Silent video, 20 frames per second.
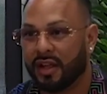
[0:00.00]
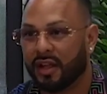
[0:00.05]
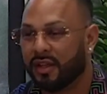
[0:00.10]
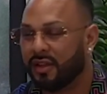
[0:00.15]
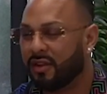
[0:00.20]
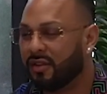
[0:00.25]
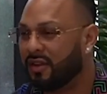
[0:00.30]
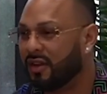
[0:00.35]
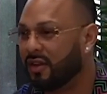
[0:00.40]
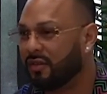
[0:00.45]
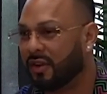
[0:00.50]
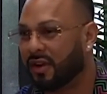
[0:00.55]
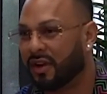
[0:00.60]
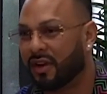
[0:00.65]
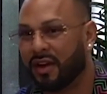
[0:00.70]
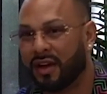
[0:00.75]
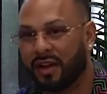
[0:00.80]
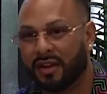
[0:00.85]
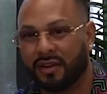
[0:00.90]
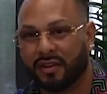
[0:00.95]
you see different
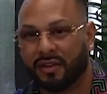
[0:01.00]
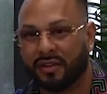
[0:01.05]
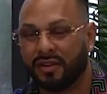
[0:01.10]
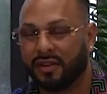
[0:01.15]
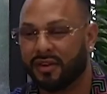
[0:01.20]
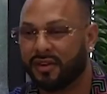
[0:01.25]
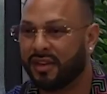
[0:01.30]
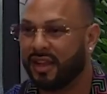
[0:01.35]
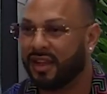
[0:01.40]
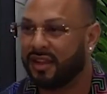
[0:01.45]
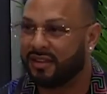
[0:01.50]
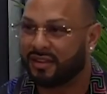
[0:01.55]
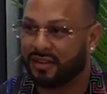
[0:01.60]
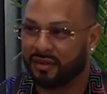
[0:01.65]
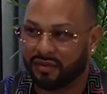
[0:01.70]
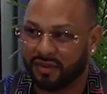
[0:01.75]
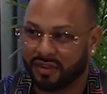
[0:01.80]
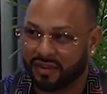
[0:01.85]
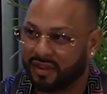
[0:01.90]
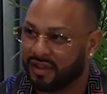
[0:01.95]
colors, and you taste
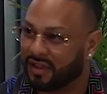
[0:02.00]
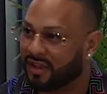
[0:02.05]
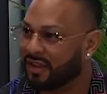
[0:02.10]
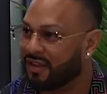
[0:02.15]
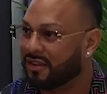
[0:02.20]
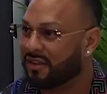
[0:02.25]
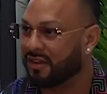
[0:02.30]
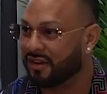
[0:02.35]
different things,